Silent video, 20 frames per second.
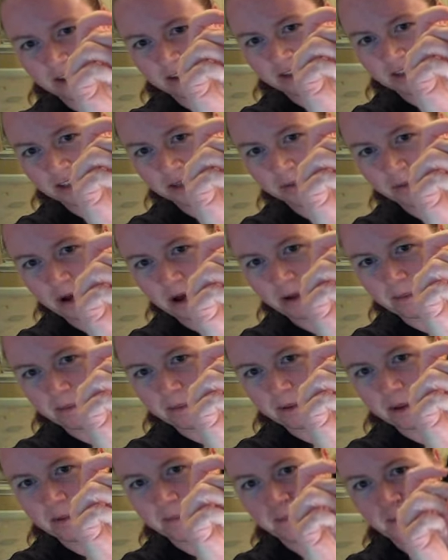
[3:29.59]
There's the
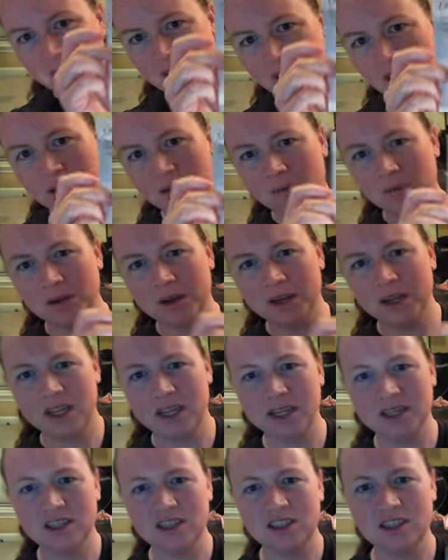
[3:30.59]
pop-up, but
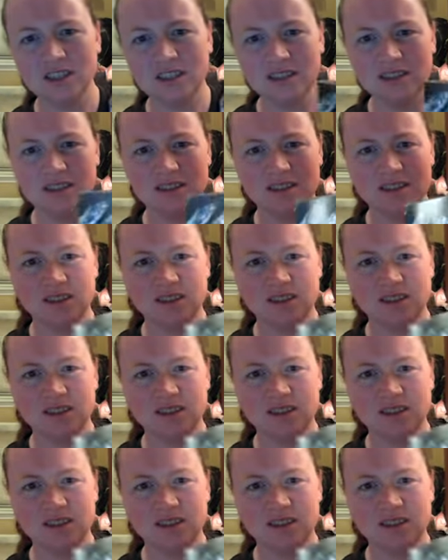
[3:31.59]
it's just,